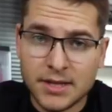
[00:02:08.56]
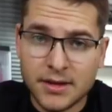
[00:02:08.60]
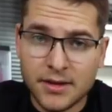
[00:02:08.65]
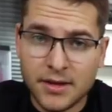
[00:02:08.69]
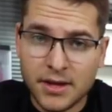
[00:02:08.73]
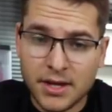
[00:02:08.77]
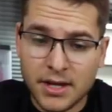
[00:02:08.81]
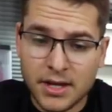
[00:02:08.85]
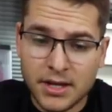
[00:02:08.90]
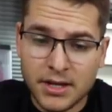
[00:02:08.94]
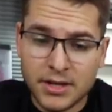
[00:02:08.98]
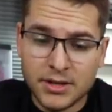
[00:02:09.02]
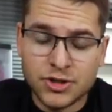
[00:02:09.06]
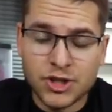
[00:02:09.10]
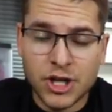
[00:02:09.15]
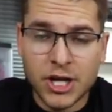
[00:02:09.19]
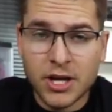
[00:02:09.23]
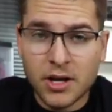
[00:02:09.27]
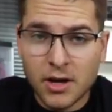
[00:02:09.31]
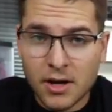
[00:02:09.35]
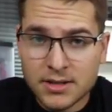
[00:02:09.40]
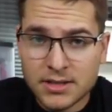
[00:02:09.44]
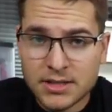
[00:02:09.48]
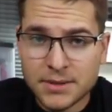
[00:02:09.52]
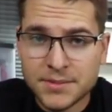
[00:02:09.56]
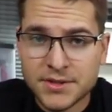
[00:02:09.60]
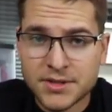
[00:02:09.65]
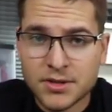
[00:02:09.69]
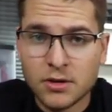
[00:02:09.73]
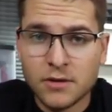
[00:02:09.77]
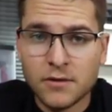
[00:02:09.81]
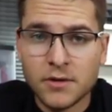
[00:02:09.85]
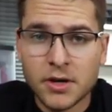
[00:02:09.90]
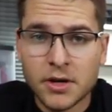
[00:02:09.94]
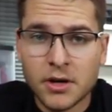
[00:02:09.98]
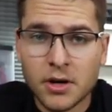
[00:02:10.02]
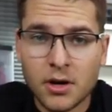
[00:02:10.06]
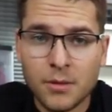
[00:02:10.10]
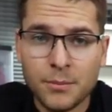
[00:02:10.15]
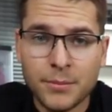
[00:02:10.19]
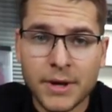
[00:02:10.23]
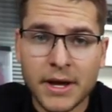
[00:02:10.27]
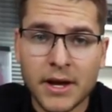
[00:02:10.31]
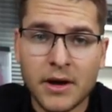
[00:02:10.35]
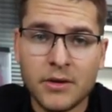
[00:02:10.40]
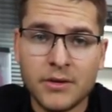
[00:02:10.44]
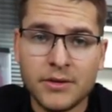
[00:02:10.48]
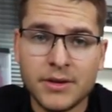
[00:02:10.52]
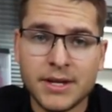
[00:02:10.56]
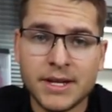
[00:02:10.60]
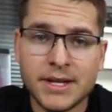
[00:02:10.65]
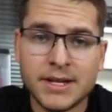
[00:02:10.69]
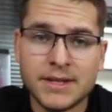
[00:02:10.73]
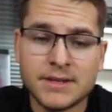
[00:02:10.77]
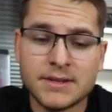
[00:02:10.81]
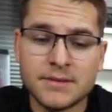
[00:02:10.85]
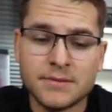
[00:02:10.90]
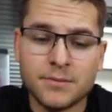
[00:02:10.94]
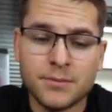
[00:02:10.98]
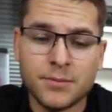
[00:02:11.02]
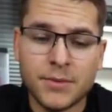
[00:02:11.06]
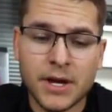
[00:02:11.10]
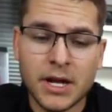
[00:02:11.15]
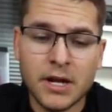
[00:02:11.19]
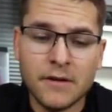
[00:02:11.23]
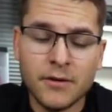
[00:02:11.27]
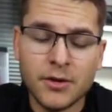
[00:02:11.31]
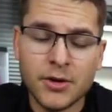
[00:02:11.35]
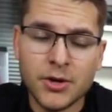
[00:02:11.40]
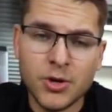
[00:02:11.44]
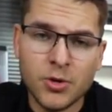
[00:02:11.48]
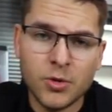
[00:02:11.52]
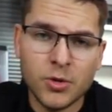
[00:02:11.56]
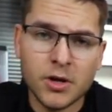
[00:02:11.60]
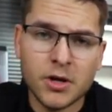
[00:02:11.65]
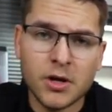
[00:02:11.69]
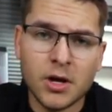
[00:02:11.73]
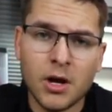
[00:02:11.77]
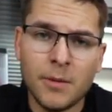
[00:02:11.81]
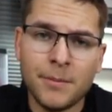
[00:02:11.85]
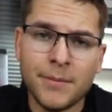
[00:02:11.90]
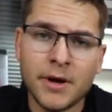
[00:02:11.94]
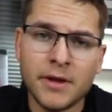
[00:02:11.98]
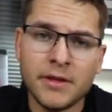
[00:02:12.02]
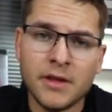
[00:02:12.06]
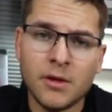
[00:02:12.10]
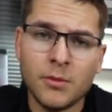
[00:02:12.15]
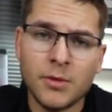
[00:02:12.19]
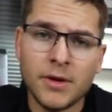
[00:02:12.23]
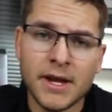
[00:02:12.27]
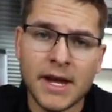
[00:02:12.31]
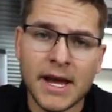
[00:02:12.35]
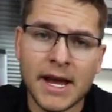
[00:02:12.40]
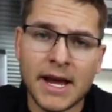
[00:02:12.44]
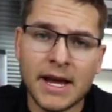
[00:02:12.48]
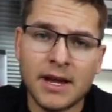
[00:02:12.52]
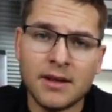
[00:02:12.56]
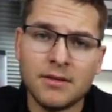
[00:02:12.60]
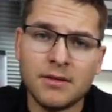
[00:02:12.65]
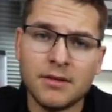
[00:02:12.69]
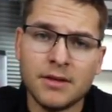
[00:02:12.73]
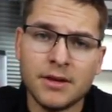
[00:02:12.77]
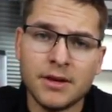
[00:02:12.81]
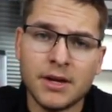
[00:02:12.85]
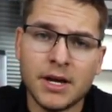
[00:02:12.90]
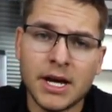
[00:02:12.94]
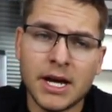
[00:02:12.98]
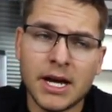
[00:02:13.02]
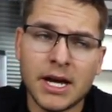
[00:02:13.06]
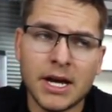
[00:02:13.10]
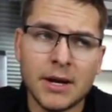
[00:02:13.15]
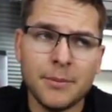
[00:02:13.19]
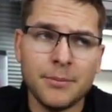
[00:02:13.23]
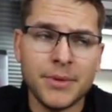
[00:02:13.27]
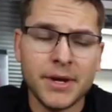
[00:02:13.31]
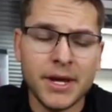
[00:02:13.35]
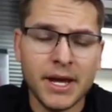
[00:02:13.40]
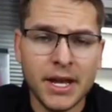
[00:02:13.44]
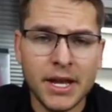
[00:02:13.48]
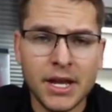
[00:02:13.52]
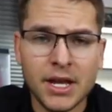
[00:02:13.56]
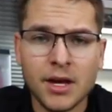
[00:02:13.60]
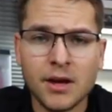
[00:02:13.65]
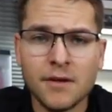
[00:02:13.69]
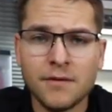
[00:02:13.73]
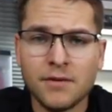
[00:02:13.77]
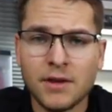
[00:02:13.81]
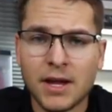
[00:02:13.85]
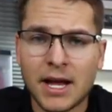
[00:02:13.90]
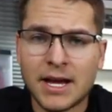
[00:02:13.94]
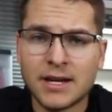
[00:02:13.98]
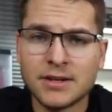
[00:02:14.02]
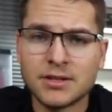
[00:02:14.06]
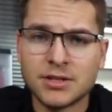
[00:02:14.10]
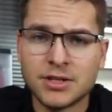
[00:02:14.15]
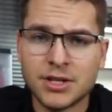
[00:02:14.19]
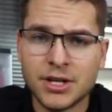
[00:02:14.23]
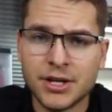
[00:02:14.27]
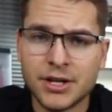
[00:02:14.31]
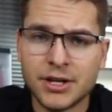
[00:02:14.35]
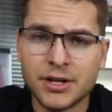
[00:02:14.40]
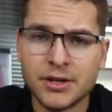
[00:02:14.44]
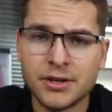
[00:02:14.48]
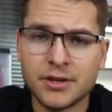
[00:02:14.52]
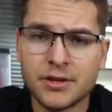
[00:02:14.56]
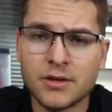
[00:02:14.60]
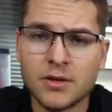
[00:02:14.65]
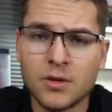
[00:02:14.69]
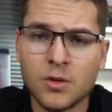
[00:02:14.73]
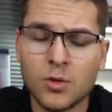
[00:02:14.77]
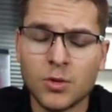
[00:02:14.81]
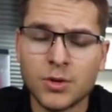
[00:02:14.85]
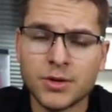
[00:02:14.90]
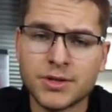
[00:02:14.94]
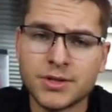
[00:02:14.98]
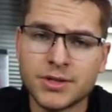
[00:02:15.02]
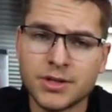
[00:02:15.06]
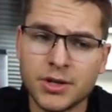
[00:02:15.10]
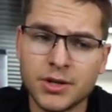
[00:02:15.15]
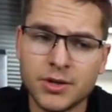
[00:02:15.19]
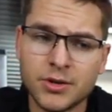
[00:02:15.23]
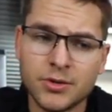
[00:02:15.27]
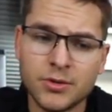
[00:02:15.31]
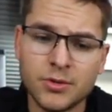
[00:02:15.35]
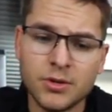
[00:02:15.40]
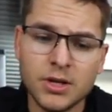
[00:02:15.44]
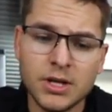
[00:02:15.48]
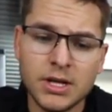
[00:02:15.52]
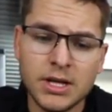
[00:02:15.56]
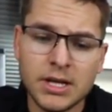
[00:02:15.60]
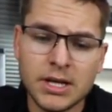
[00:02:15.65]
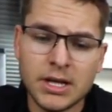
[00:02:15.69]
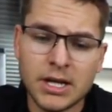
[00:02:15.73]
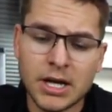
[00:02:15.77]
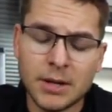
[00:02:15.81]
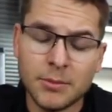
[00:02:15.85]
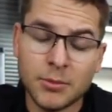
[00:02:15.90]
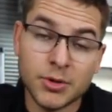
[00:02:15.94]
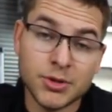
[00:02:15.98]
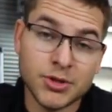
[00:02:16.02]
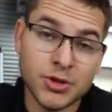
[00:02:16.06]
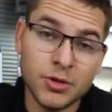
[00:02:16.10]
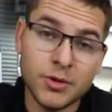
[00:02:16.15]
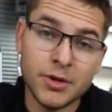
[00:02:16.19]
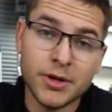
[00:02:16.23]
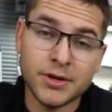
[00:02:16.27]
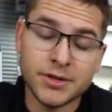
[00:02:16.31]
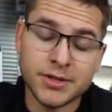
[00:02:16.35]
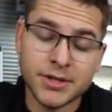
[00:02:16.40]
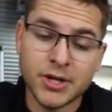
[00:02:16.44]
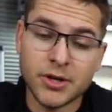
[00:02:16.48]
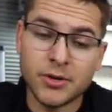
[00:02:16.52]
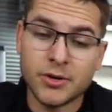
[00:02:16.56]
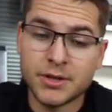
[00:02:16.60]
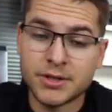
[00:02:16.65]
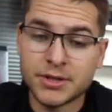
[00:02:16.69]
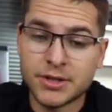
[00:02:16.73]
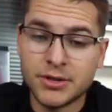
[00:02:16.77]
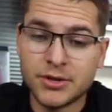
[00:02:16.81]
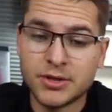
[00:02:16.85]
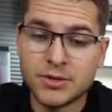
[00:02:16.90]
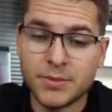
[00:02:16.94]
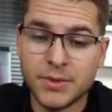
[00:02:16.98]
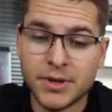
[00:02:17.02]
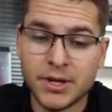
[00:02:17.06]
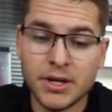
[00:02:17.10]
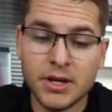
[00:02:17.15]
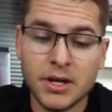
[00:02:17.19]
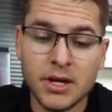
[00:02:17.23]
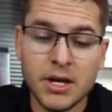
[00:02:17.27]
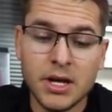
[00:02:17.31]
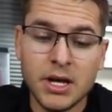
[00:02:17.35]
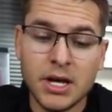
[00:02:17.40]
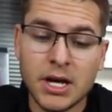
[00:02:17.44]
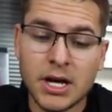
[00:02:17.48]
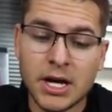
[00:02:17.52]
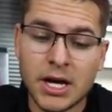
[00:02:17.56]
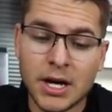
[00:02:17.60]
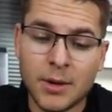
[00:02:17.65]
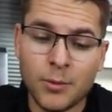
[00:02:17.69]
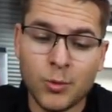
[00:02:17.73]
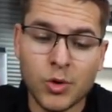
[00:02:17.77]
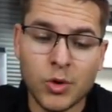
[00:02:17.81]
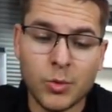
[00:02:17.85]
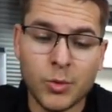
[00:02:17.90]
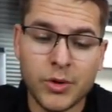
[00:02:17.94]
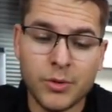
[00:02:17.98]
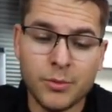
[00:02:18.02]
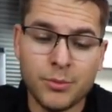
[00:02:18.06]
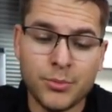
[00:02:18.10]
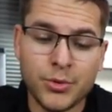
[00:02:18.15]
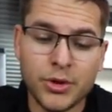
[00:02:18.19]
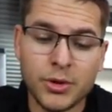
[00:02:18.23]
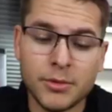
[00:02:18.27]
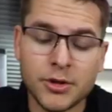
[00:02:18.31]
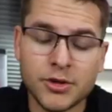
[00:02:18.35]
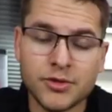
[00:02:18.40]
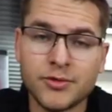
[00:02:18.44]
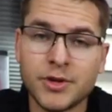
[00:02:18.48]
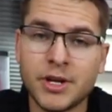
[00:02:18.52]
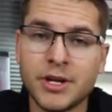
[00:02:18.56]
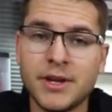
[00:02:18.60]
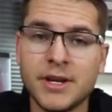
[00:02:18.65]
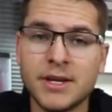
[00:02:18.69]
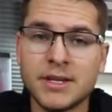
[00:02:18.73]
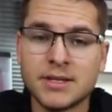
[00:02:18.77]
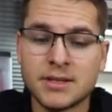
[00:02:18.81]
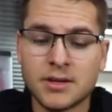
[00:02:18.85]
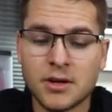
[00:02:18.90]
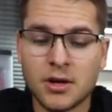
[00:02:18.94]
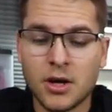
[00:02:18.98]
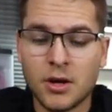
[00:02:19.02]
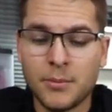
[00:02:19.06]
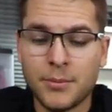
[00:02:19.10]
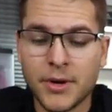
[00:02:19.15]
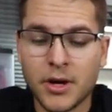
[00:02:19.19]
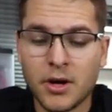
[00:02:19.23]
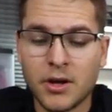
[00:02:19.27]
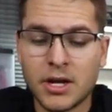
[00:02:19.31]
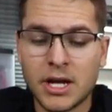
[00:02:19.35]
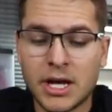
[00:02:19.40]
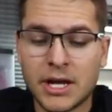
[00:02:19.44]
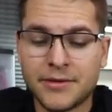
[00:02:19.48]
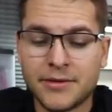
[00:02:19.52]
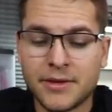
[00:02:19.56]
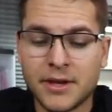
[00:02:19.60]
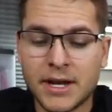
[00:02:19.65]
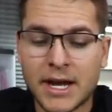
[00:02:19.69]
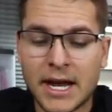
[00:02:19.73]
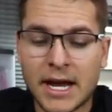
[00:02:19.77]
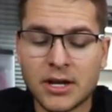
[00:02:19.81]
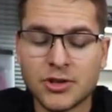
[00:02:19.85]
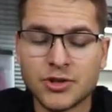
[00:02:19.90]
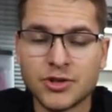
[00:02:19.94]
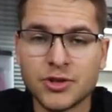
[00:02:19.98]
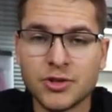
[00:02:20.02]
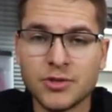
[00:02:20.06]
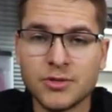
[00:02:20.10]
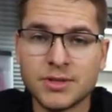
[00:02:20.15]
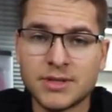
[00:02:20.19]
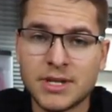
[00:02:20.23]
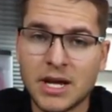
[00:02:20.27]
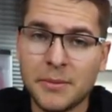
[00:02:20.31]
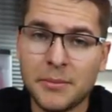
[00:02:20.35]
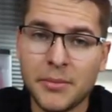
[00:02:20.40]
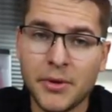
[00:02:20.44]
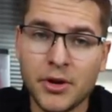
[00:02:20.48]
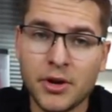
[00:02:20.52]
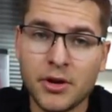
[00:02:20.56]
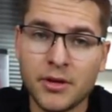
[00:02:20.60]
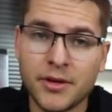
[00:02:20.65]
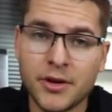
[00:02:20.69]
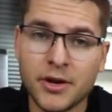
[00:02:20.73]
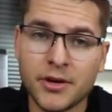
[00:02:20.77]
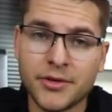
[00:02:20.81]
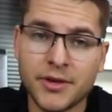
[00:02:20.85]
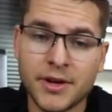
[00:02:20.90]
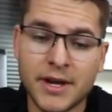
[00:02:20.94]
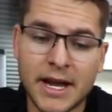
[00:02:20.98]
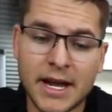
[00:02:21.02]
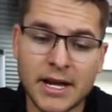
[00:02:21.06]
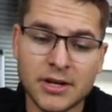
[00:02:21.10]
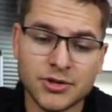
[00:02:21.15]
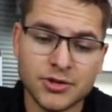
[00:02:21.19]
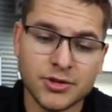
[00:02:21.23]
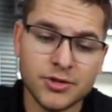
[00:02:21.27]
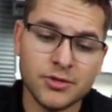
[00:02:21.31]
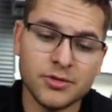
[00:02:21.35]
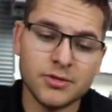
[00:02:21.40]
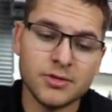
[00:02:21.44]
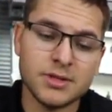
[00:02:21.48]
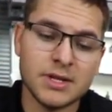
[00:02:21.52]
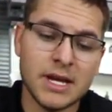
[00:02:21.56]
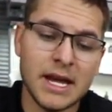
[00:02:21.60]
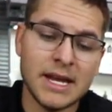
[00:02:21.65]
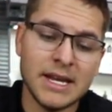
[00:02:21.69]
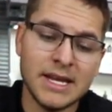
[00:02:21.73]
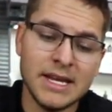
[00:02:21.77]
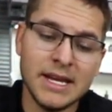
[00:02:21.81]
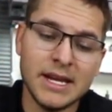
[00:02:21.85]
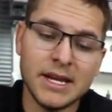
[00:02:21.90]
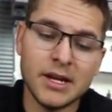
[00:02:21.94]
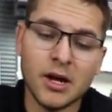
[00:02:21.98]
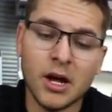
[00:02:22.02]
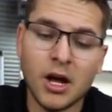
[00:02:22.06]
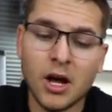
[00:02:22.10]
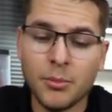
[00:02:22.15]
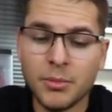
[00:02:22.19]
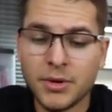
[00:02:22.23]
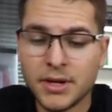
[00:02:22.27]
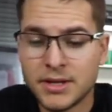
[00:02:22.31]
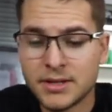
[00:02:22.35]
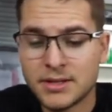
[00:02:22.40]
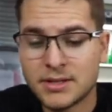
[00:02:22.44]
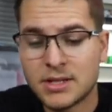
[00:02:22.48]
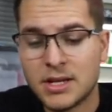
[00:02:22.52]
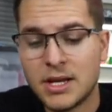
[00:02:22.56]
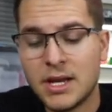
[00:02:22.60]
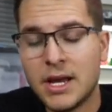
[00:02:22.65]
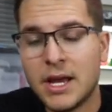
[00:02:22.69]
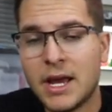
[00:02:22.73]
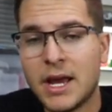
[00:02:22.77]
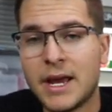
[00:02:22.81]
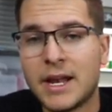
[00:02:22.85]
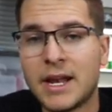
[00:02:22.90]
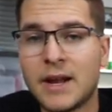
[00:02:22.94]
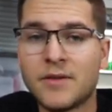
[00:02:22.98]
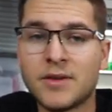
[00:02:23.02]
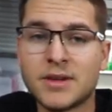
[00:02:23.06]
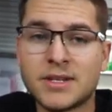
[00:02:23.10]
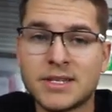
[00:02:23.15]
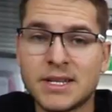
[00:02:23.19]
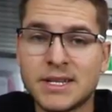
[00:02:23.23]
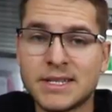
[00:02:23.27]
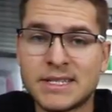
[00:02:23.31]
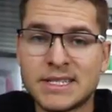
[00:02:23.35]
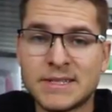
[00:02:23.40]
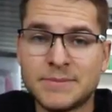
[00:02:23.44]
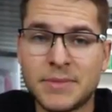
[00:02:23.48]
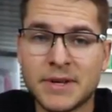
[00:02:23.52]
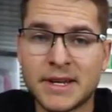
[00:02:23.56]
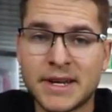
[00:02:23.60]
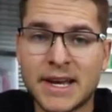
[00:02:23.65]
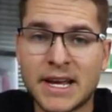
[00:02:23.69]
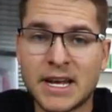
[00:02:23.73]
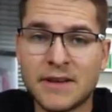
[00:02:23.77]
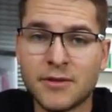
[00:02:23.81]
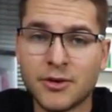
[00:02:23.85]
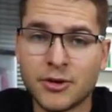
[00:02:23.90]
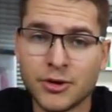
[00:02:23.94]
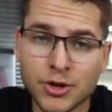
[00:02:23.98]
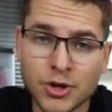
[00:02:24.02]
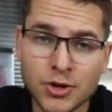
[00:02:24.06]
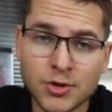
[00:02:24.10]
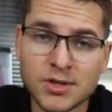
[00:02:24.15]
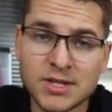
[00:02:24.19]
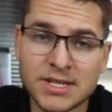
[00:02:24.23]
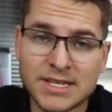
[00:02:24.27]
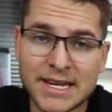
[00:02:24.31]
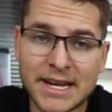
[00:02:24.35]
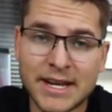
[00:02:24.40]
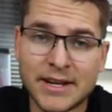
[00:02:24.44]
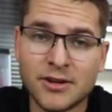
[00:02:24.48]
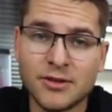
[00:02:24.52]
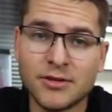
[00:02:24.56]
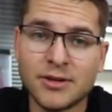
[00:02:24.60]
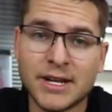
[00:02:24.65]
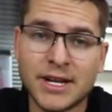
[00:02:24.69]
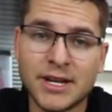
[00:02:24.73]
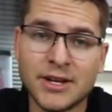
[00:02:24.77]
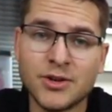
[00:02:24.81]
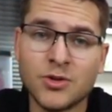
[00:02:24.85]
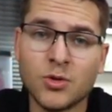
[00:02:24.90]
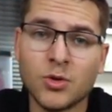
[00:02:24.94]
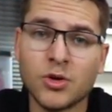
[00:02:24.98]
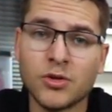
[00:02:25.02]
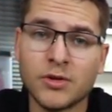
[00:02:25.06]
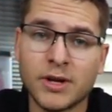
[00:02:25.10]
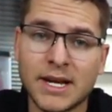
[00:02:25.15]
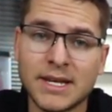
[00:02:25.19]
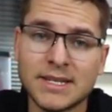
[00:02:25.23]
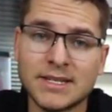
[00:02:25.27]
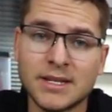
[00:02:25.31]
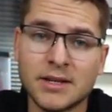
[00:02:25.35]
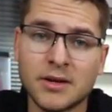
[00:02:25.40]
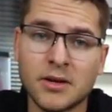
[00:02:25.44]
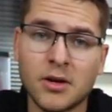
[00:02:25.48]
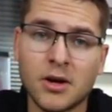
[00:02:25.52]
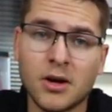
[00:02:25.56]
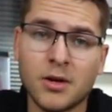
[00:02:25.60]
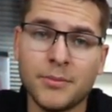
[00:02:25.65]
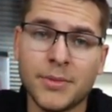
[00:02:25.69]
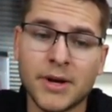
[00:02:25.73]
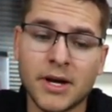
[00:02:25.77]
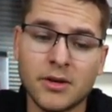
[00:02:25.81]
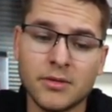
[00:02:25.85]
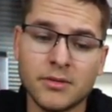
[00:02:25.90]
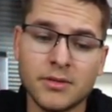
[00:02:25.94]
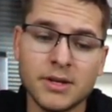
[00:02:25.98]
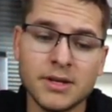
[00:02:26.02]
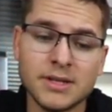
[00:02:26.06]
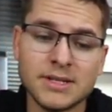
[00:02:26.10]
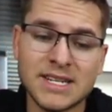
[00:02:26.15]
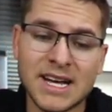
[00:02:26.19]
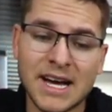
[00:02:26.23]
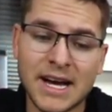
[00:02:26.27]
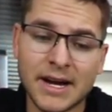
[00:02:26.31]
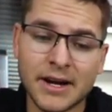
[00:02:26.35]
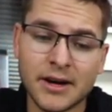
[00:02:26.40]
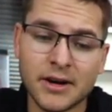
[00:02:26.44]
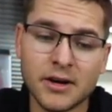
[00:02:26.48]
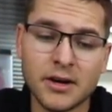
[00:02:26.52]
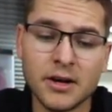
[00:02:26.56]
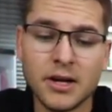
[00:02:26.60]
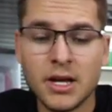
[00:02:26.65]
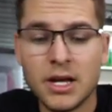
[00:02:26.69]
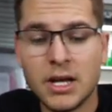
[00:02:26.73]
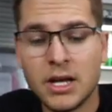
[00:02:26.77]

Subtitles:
the Jconcepts Silver compound. It's kind of our newer compound that we had beginning of last year or so, or 2 years ago, excuse me, where we pretty much ran this compound at the Nationals, debuted it there at the Nationals at EN Hobbies, and ever since it's been kind of our new standard indoor racing compound tire.